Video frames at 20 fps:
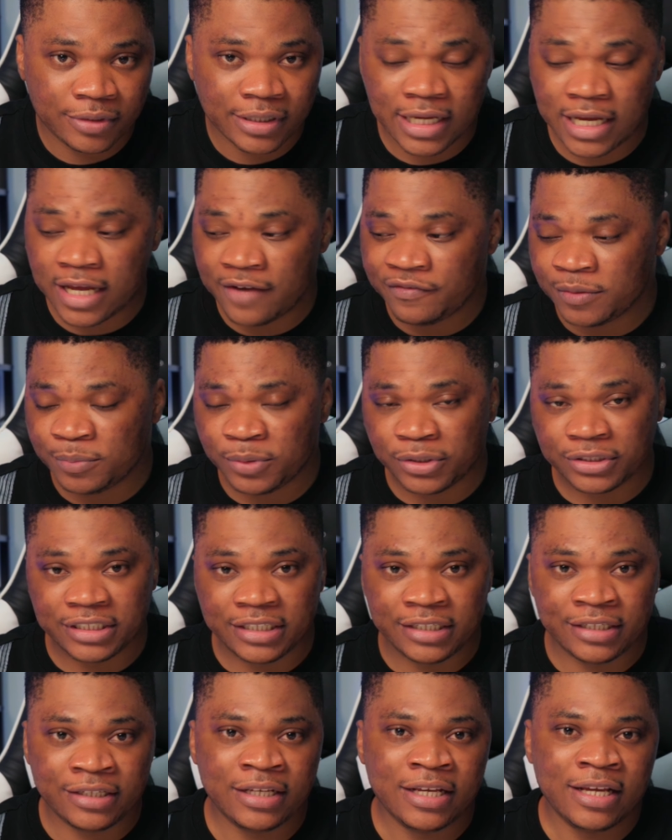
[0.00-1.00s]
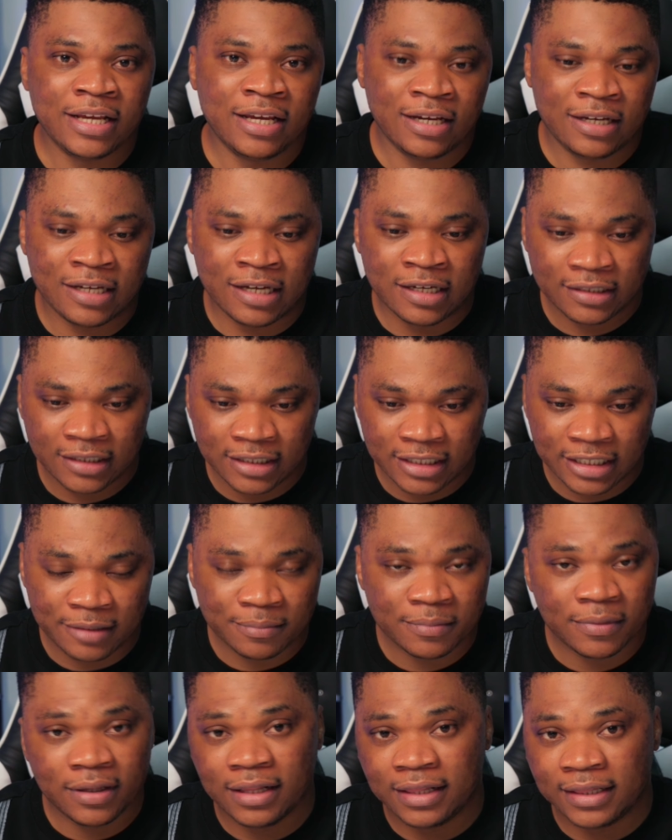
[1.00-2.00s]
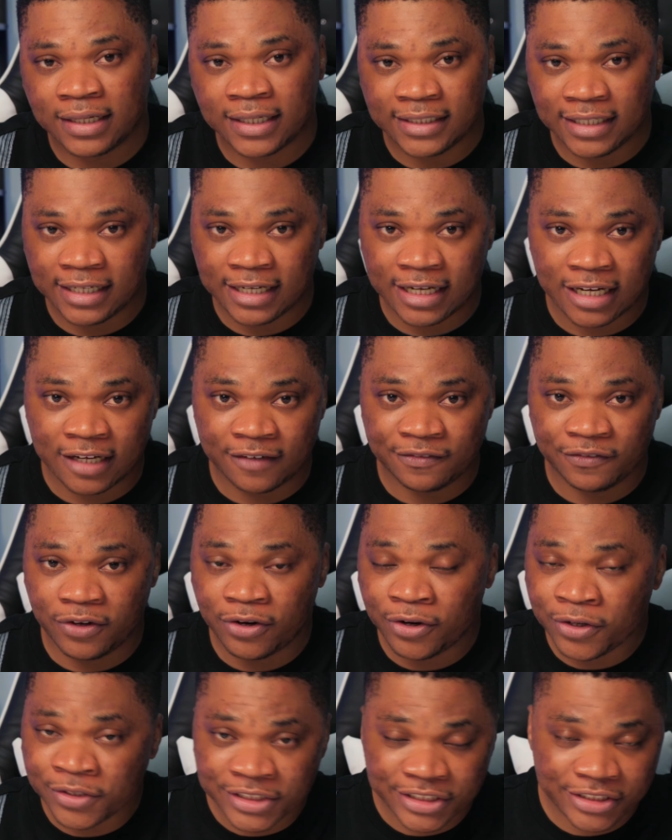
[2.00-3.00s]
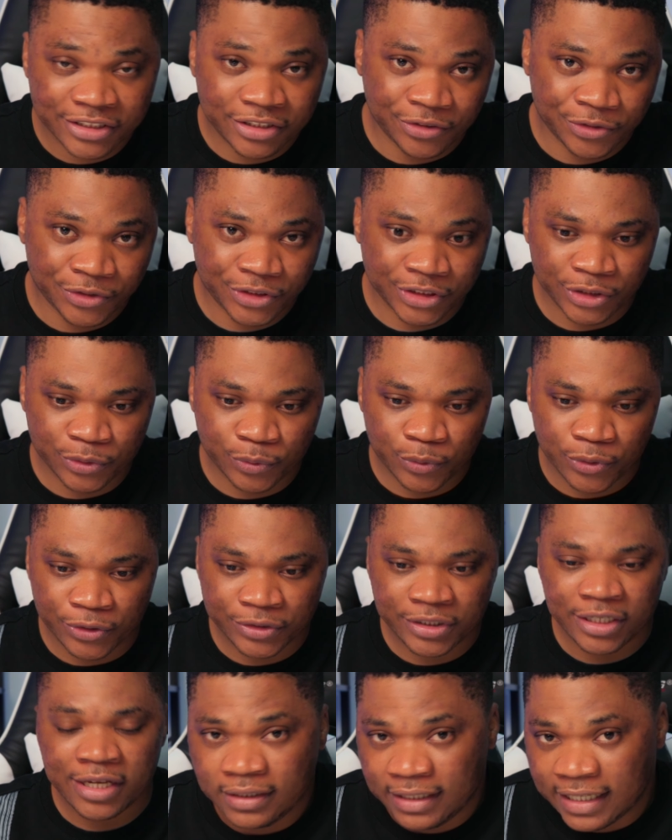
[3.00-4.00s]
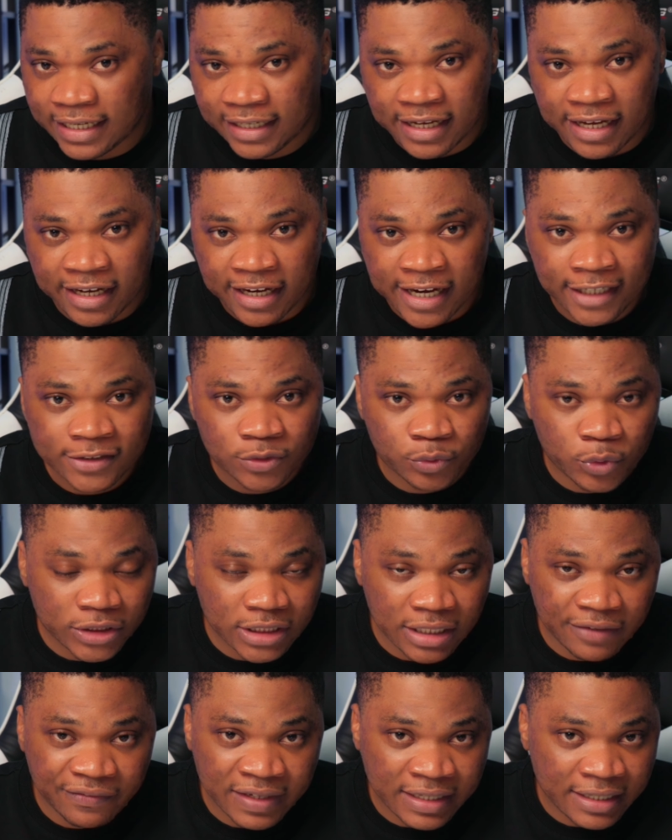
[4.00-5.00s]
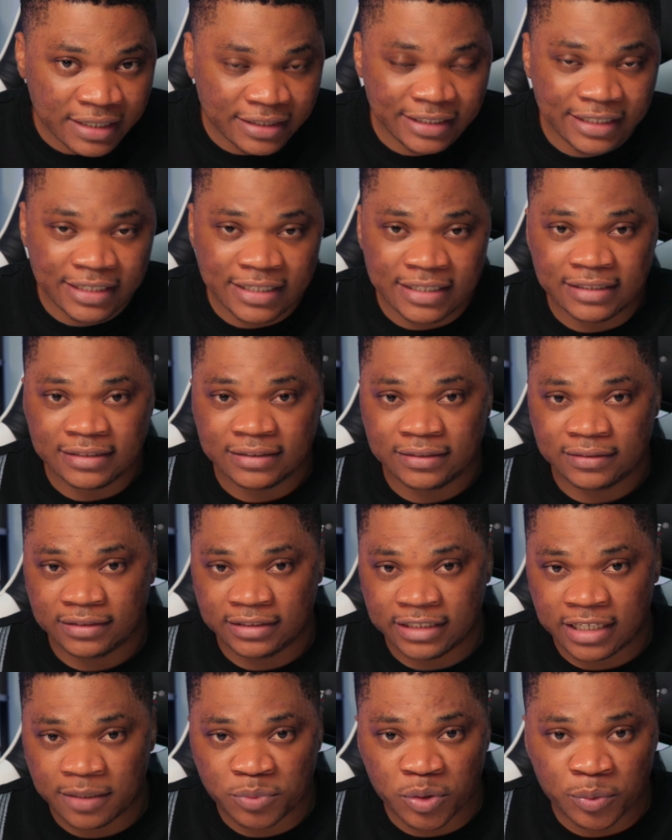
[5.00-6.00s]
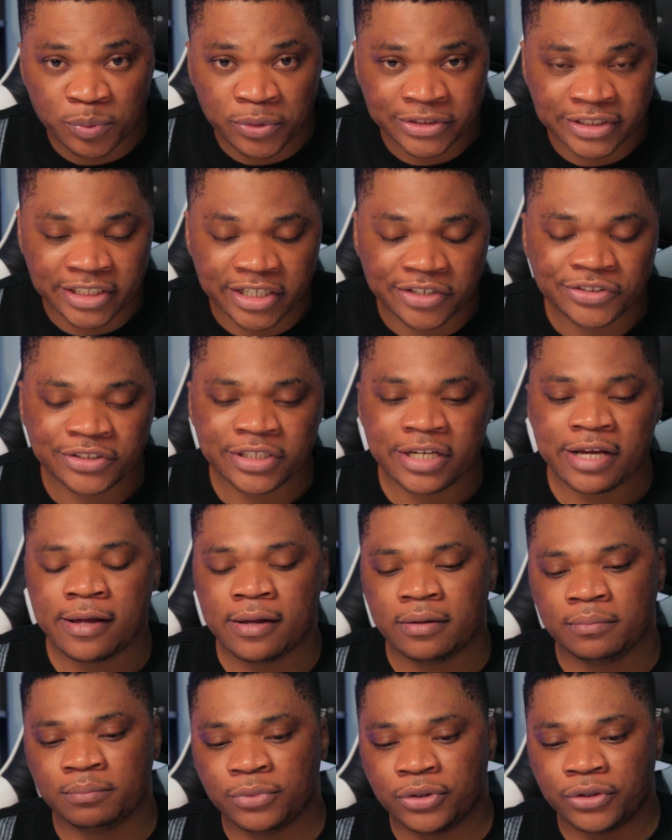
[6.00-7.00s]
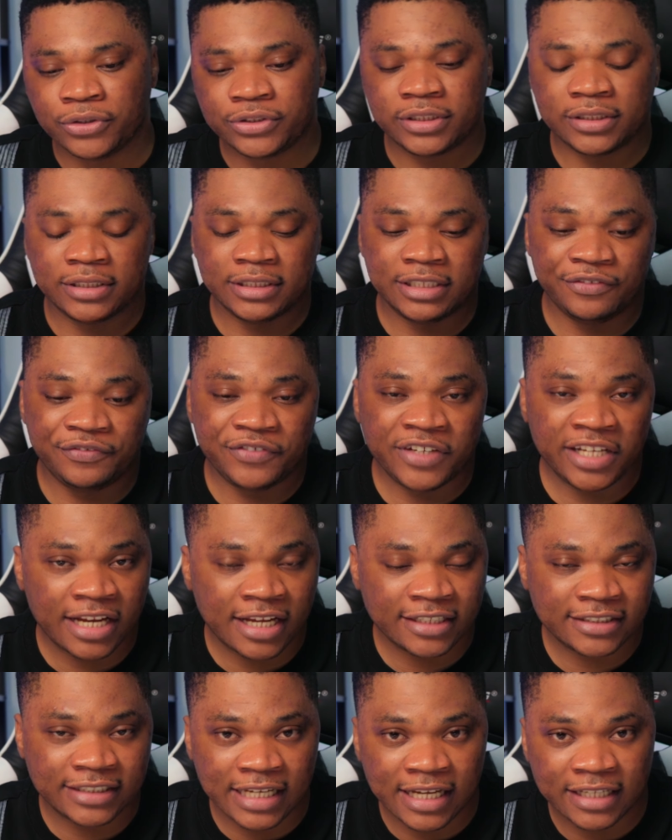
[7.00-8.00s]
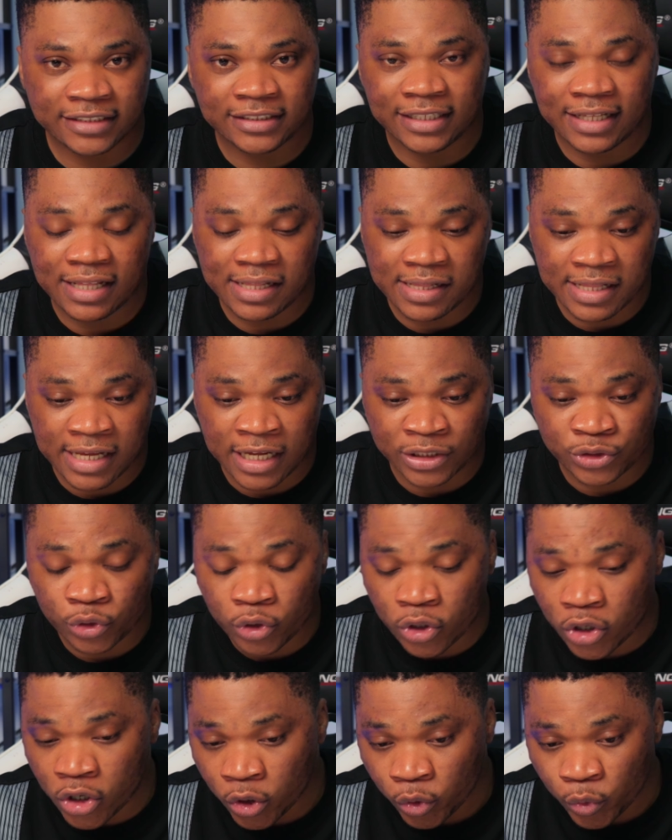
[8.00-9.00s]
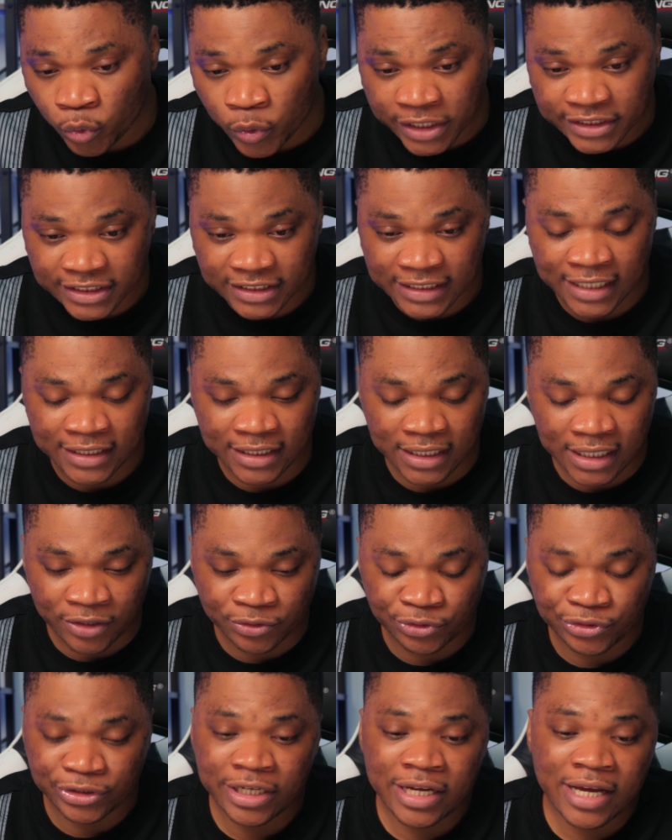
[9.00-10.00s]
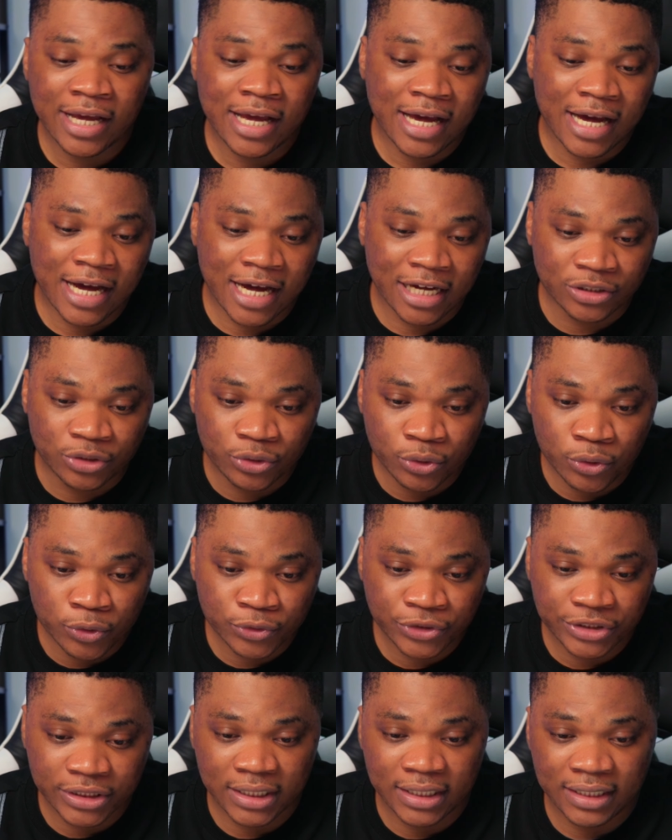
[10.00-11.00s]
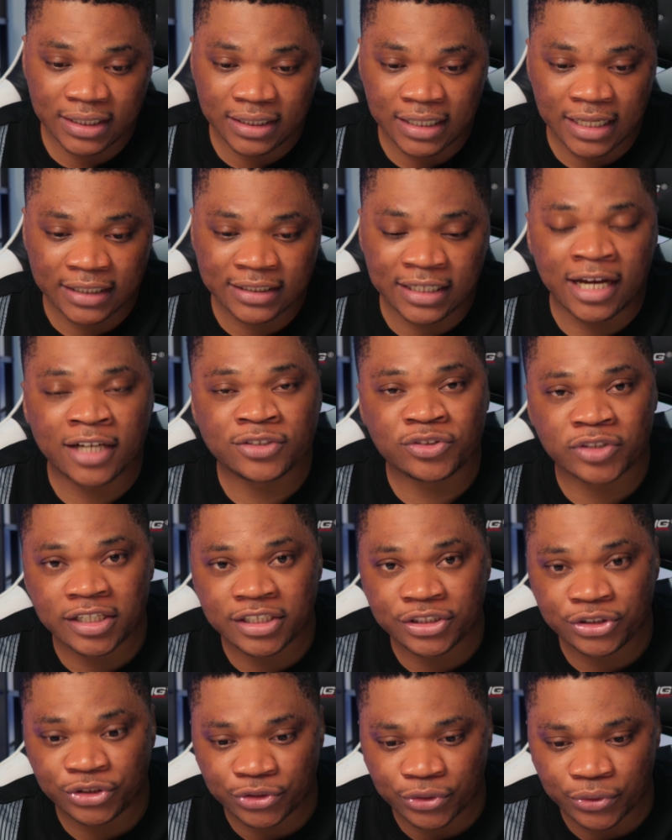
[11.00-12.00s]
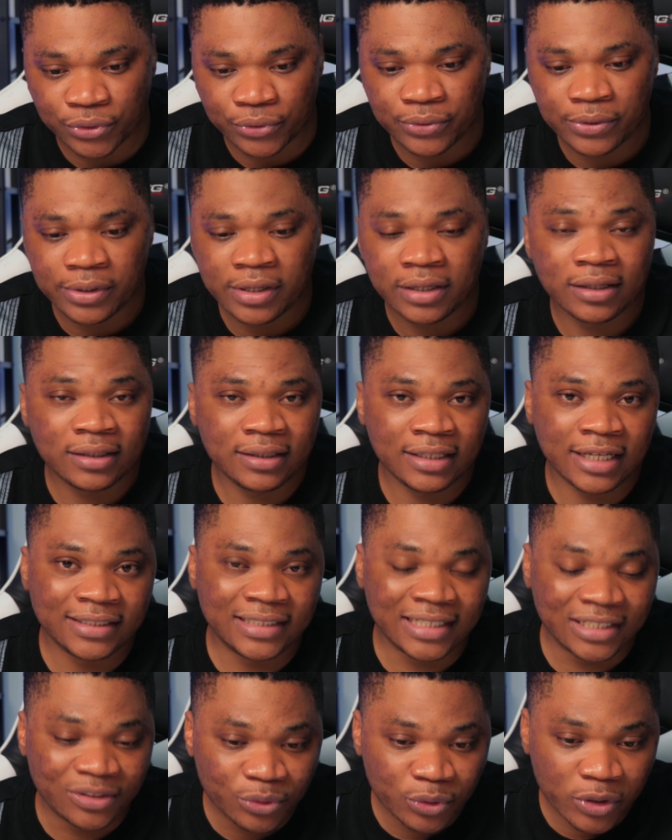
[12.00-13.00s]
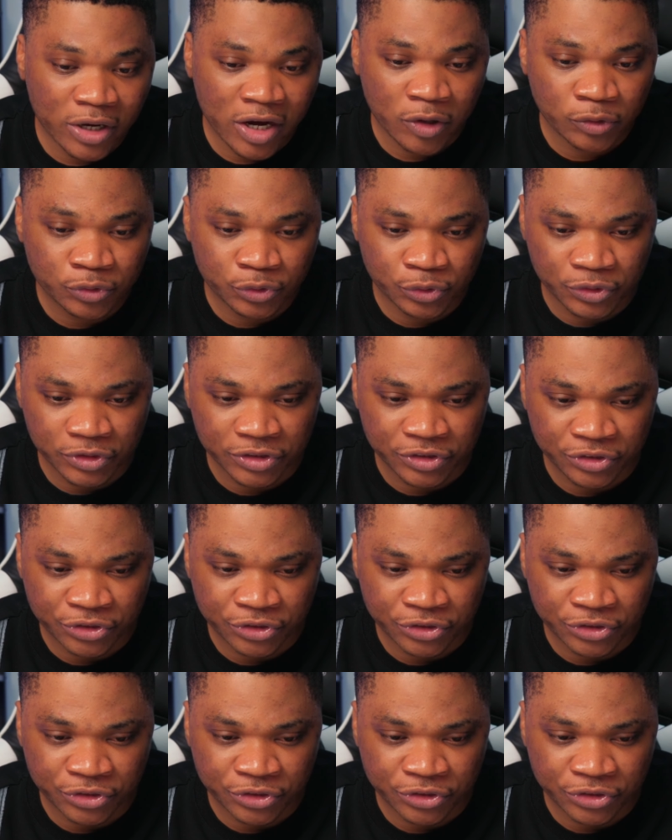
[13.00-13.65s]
Everybody can claim that they have all the skills in the world, they can write whatever in their proposals, but the freelancers that always stand out are those that can actually show that they know how to do the